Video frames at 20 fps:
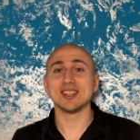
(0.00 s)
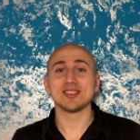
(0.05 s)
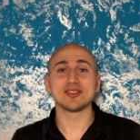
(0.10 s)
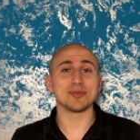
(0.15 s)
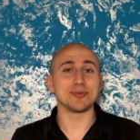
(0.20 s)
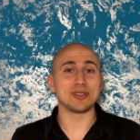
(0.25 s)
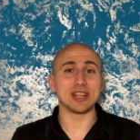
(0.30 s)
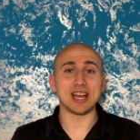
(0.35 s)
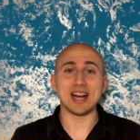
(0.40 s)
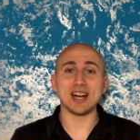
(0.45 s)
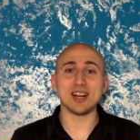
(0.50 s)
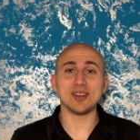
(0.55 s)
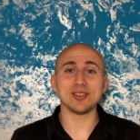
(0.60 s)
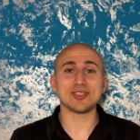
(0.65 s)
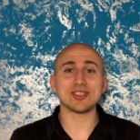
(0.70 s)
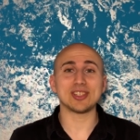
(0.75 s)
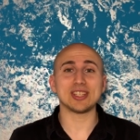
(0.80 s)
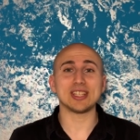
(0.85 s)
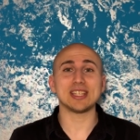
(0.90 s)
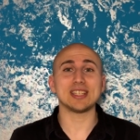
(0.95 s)
some of the
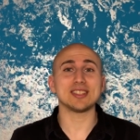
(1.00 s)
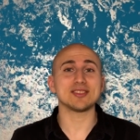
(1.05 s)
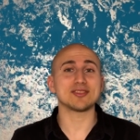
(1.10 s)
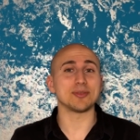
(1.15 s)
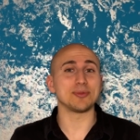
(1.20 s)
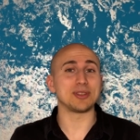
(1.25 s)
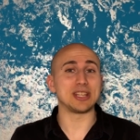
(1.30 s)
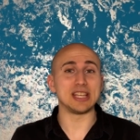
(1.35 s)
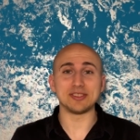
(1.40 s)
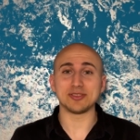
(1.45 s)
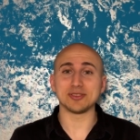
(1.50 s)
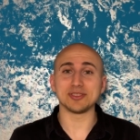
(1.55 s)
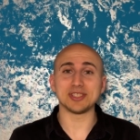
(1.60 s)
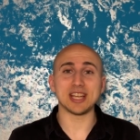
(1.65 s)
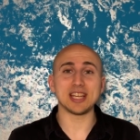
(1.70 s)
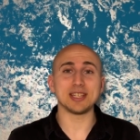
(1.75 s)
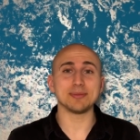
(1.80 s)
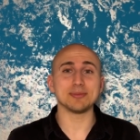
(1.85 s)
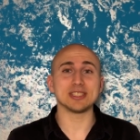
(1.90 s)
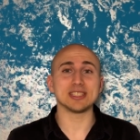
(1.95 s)
housing, some of the
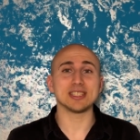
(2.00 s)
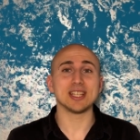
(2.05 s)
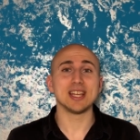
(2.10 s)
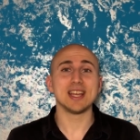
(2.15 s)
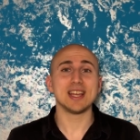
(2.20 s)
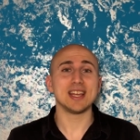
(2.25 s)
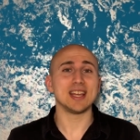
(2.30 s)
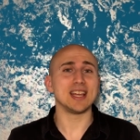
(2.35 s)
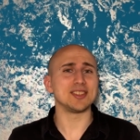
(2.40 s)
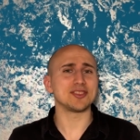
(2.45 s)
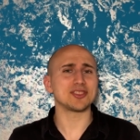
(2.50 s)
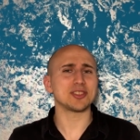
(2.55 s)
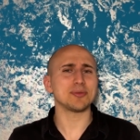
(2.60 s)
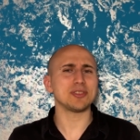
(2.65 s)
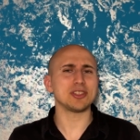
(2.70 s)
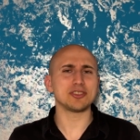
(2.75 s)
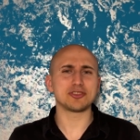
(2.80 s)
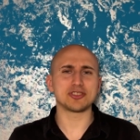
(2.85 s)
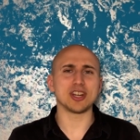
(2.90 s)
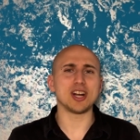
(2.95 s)
entertainment, and some of
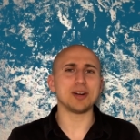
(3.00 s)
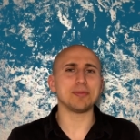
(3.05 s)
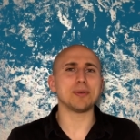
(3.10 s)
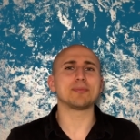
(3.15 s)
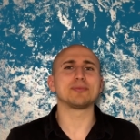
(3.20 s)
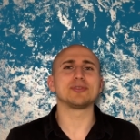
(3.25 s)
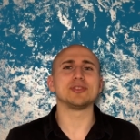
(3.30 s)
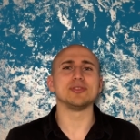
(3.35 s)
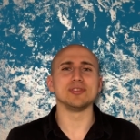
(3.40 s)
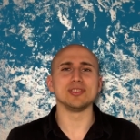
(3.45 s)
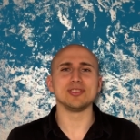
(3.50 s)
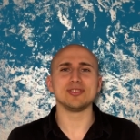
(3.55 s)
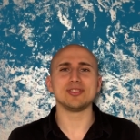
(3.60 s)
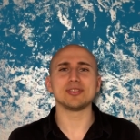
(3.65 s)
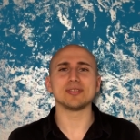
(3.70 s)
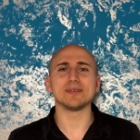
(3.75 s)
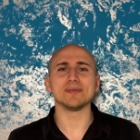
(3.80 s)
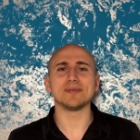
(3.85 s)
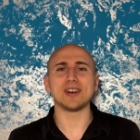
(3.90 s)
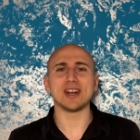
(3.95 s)
the job opportunities you
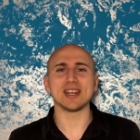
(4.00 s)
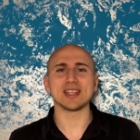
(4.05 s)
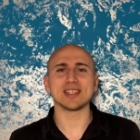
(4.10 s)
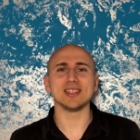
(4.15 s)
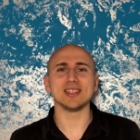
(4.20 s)
can find